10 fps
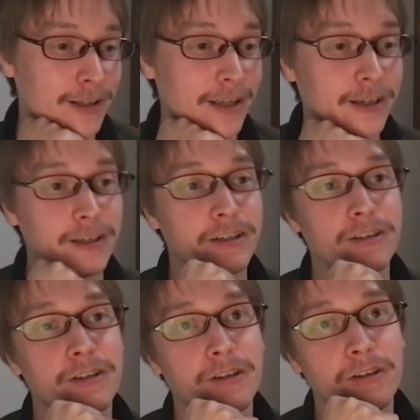
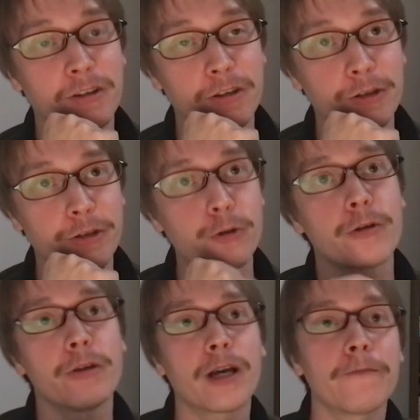Like
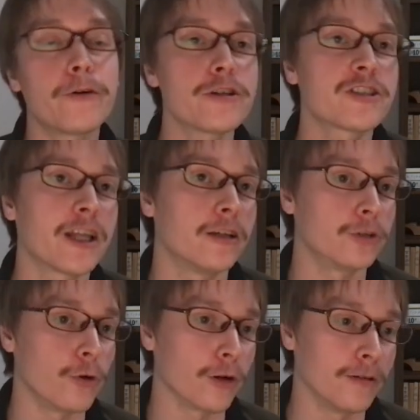you can first set a
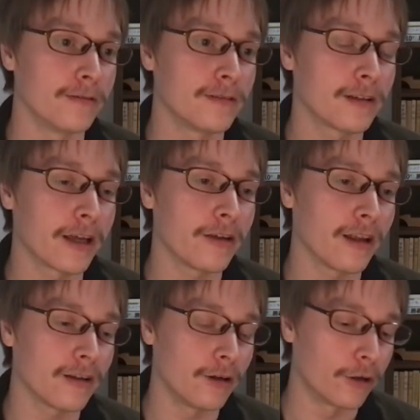rule,
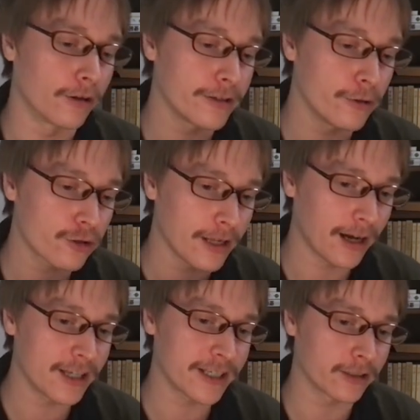or usually
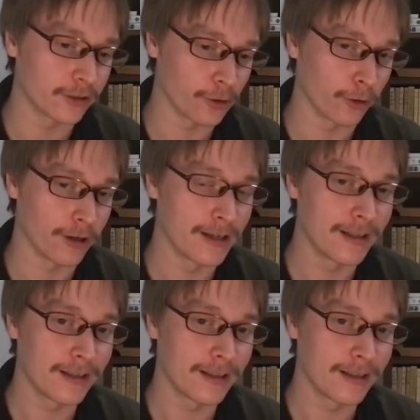I set a rule